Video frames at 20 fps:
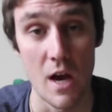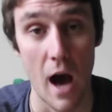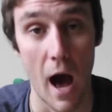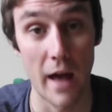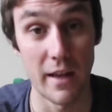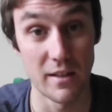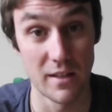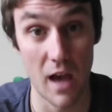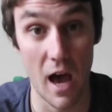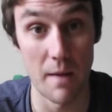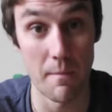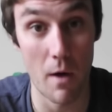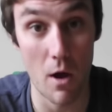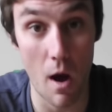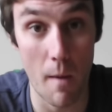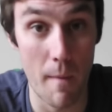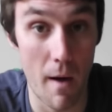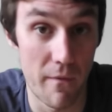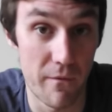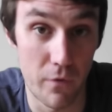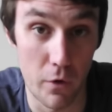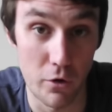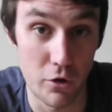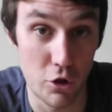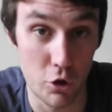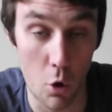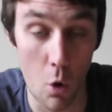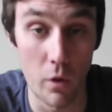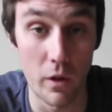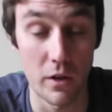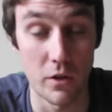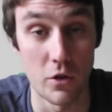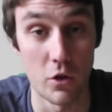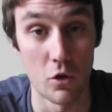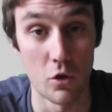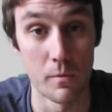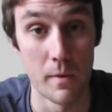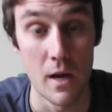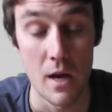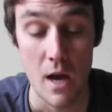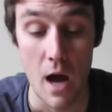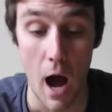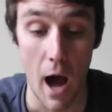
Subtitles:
I designed my first trolling tube.